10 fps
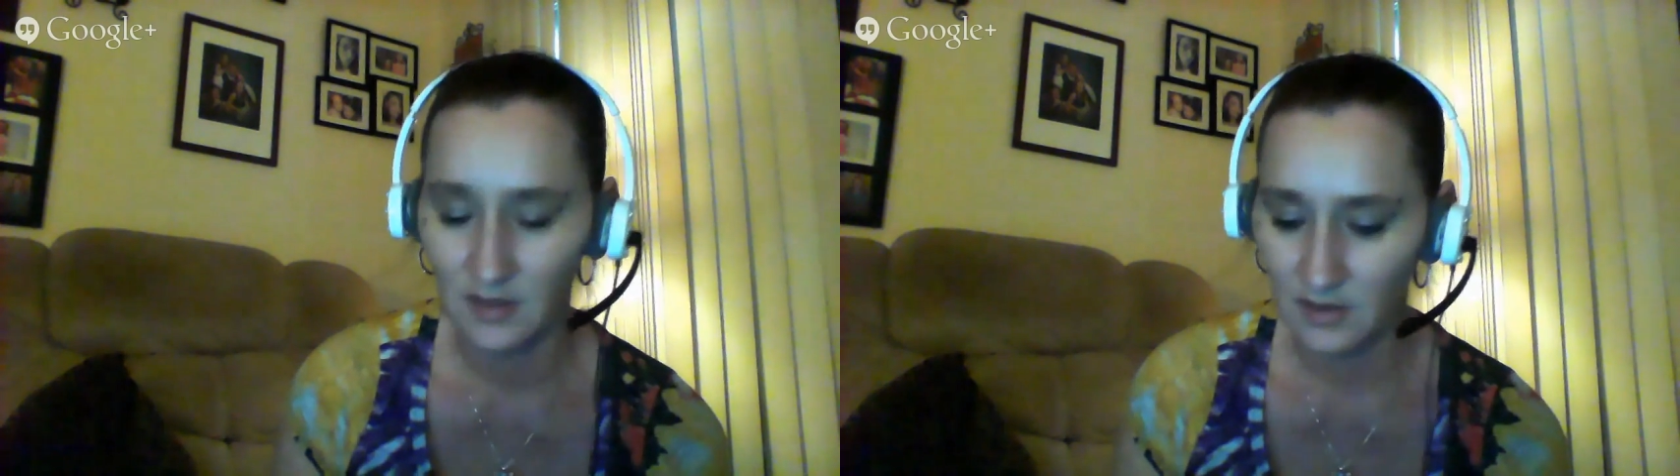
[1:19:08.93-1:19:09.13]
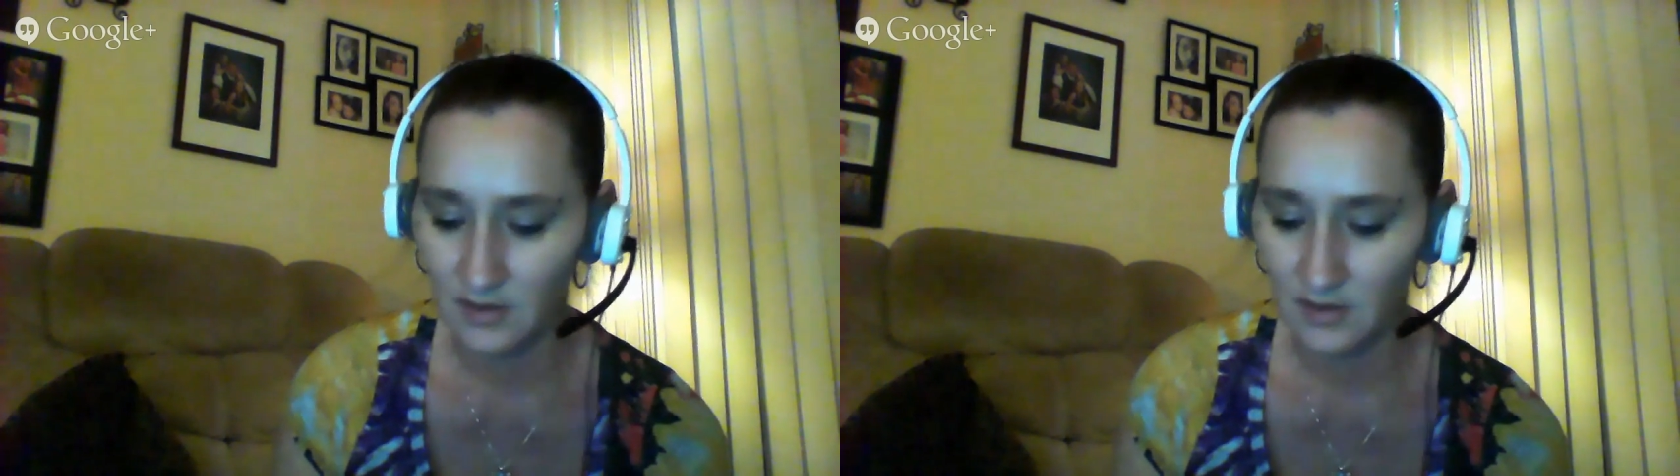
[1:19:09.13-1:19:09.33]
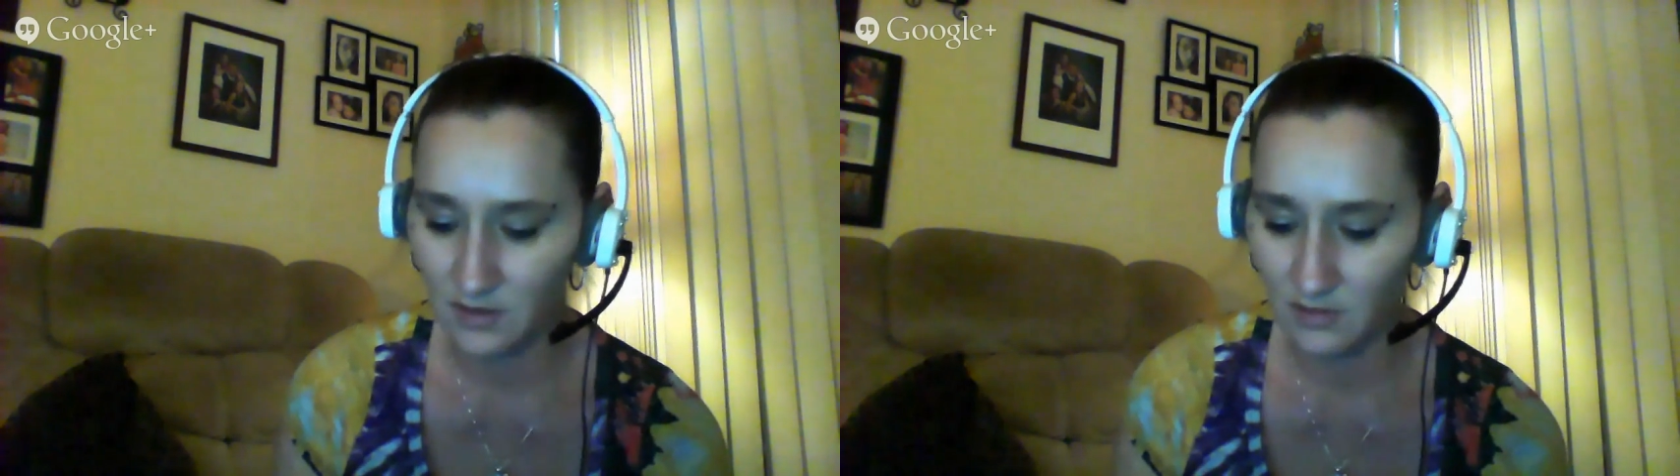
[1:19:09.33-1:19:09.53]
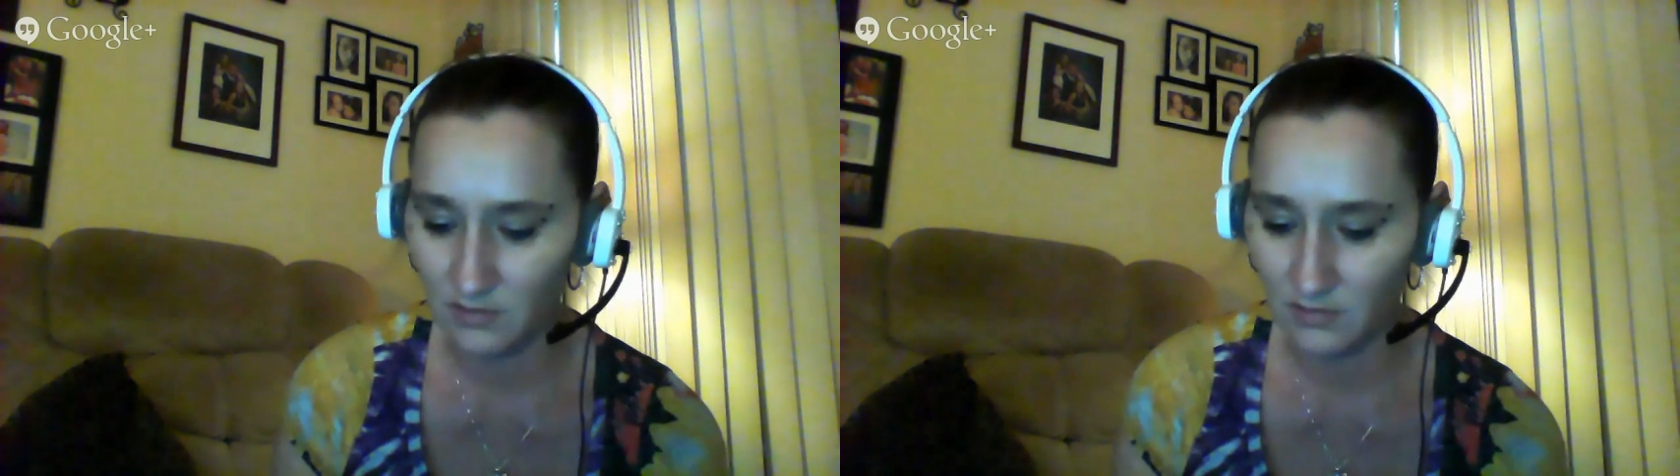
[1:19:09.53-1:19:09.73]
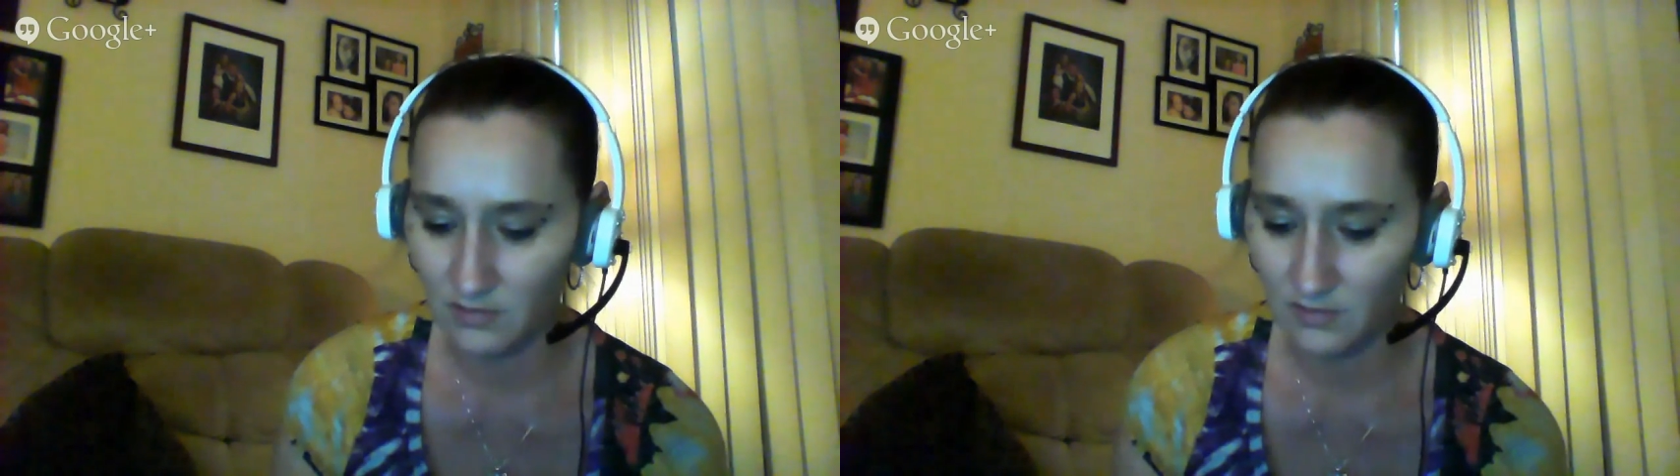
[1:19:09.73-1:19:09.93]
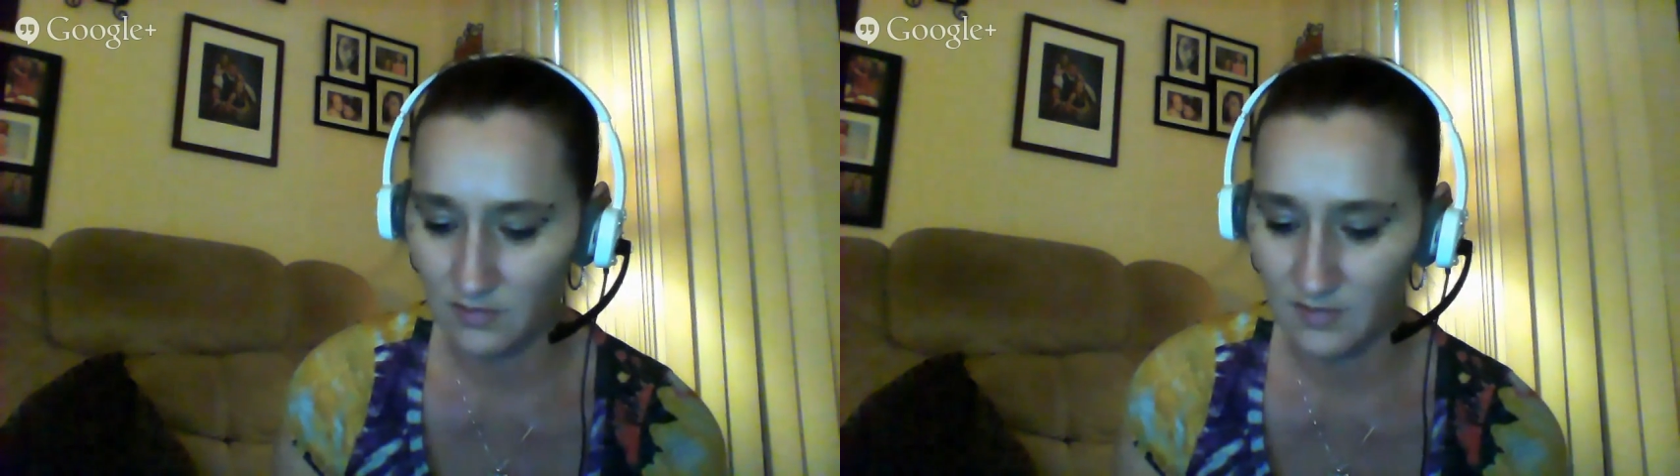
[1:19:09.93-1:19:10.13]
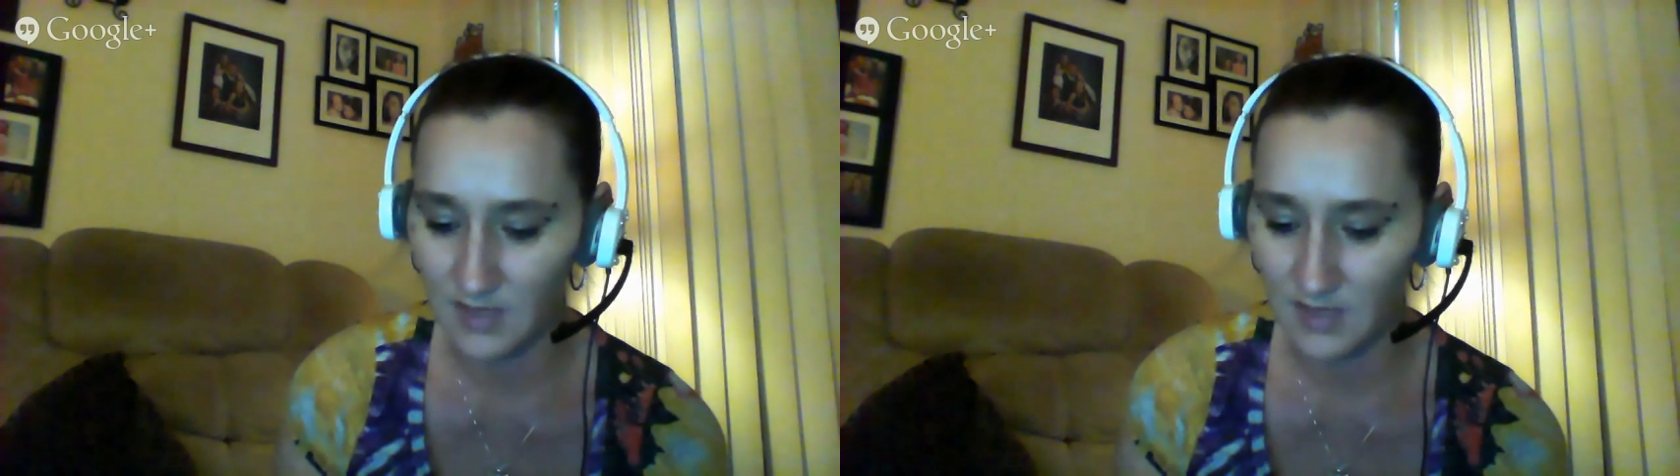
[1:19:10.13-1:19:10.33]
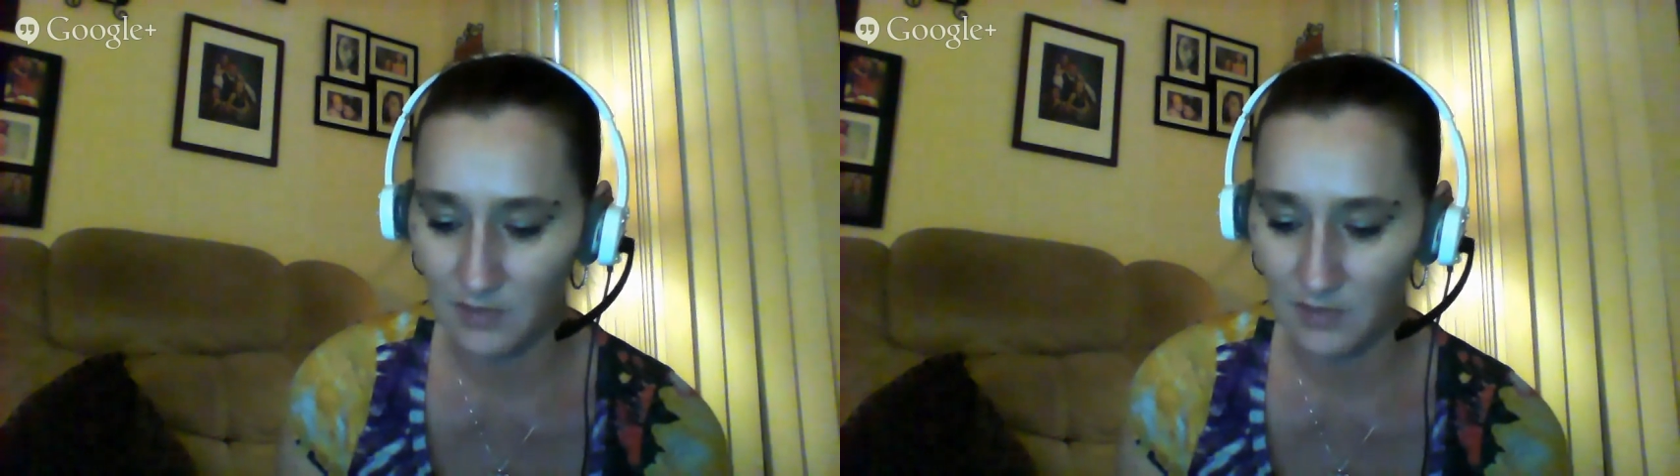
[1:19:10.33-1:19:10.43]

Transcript: so that'll